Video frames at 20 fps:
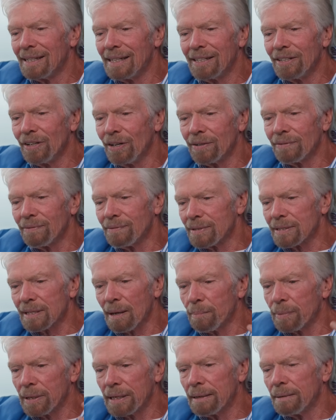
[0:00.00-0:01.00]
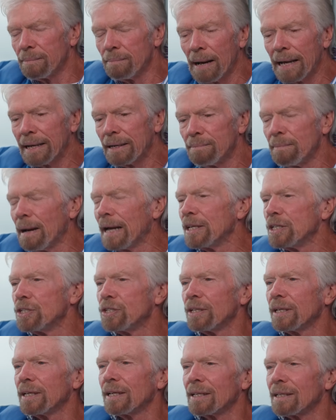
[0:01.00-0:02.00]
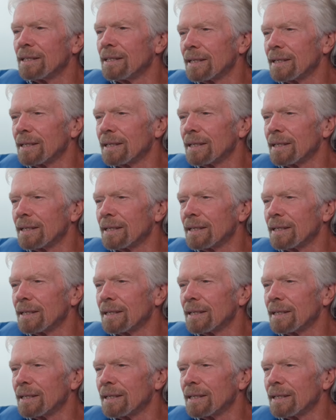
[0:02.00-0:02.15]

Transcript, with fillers: you know somebody man- managing